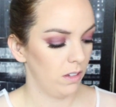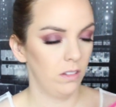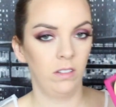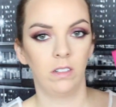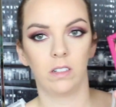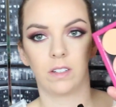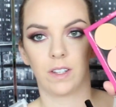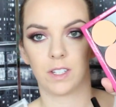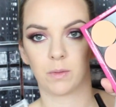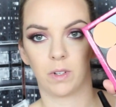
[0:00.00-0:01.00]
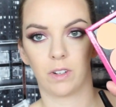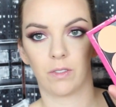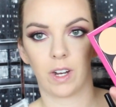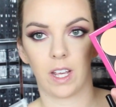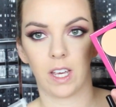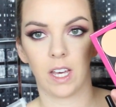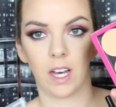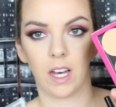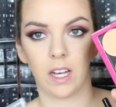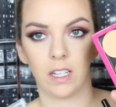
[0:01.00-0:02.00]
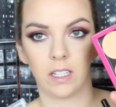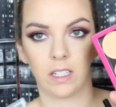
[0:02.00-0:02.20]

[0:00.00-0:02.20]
This one right here.